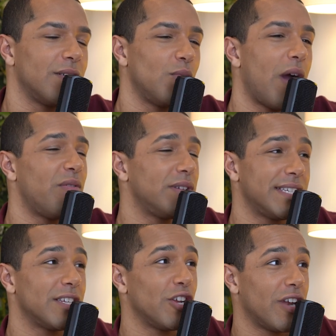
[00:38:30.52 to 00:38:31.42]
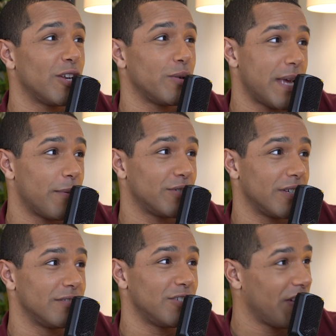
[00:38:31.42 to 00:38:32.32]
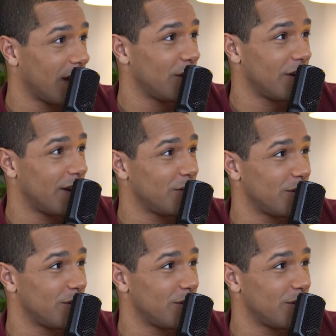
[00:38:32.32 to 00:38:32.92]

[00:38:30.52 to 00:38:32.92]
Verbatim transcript: Well, everyone says I look like Lewis Hamilton. Do you think I look like